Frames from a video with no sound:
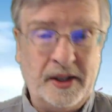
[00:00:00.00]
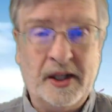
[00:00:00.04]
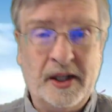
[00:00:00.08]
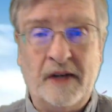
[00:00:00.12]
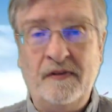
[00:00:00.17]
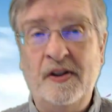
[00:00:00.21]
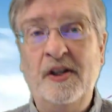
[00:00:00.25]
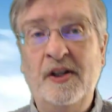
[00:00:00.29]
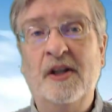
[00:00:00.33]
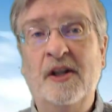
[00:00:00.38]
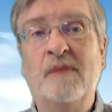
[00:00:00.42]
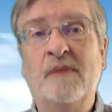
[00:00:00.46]

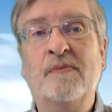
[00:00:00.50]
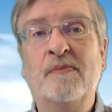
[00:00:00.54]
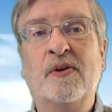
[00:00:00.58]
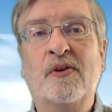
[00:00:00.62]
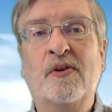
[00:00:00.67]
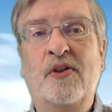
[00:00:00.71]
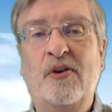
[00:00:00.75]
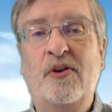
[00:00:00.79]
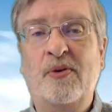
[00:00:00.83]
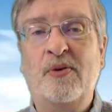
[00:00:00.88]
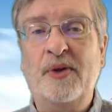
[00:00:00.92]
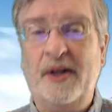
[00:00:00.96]
of the number
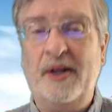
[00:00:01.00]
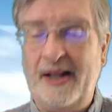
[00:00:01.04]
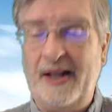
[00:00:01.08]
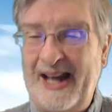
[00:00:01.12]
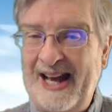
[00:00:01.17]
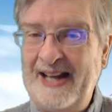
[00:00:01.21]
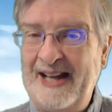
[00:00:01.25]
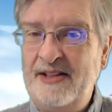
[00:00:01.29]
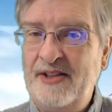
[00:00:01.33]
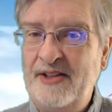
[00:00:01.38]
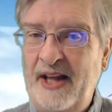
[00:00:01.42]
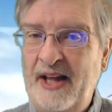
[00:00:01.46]
three
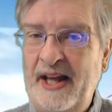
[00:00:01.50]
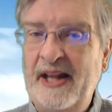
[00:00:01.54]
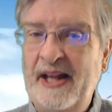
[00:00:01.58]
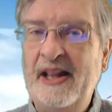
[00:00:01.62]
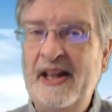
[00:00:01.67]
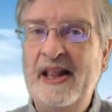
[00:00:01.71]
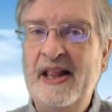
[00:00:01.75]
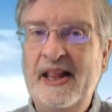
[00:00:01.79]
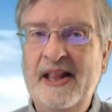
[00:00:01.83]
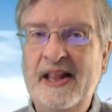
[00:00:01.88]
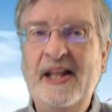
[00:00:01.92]
as a